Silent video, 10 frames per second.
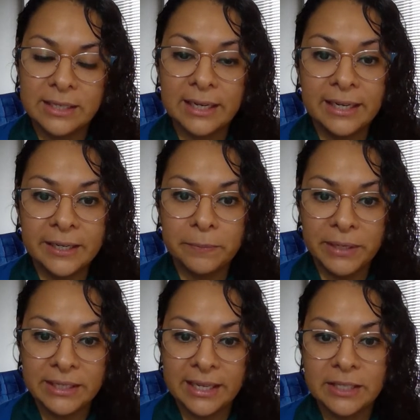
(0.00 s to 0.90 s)
clinic
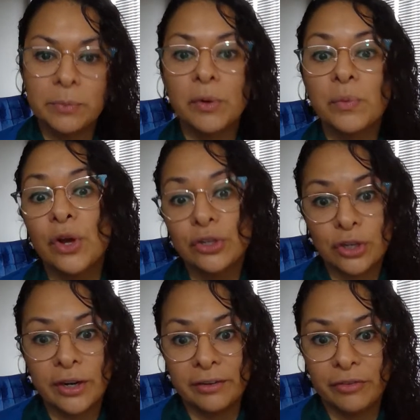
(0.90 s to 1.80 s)
visits, but we
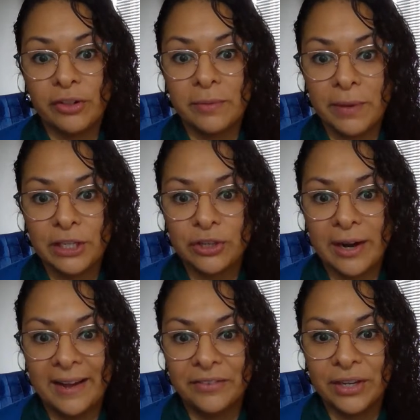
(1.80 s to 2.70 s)
also learn from the patient
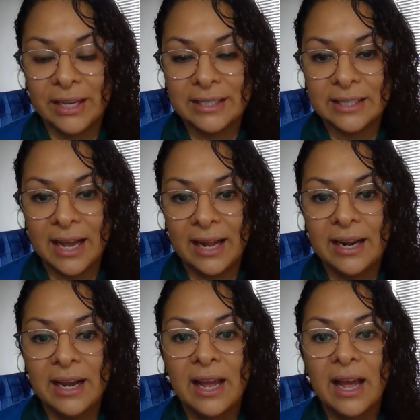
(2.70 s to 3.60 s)
advocates
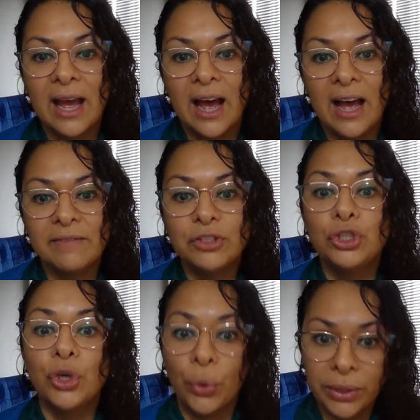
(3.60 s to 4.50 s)
that have
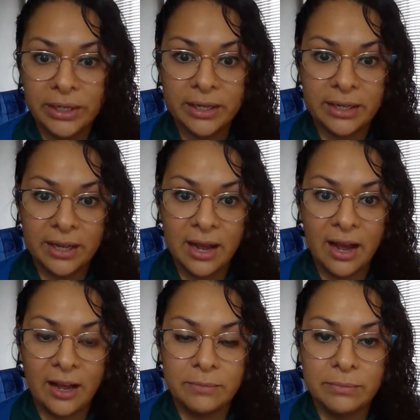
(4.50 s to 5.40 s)
joined
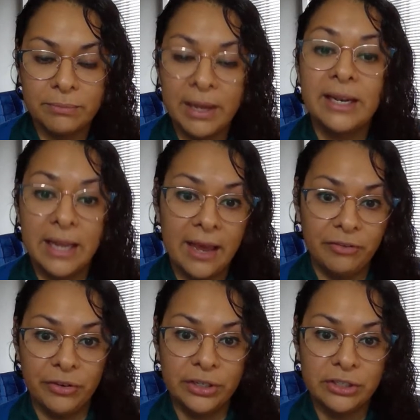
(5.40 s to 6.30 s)
many
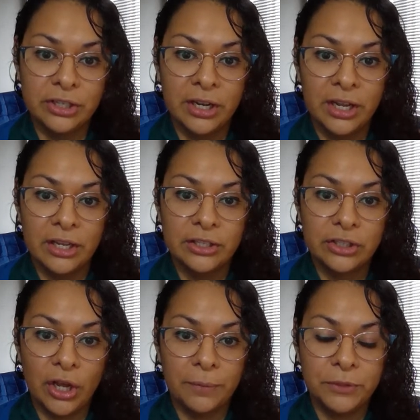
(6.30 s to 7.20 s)
efforts.
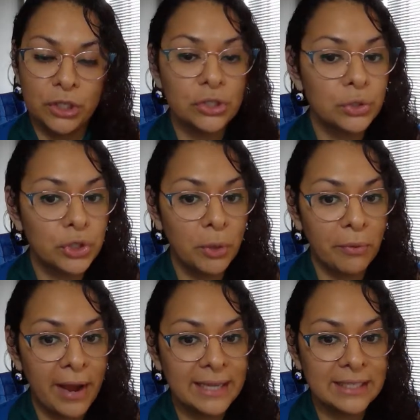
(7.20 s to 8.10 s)
So just to
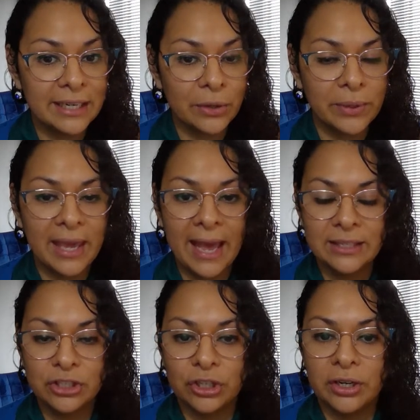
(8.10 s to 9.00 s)
summarize in a quick
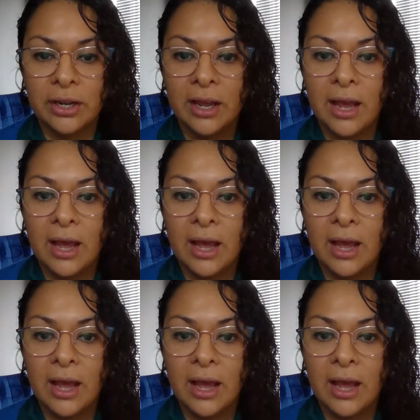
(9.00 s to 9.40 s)
answer,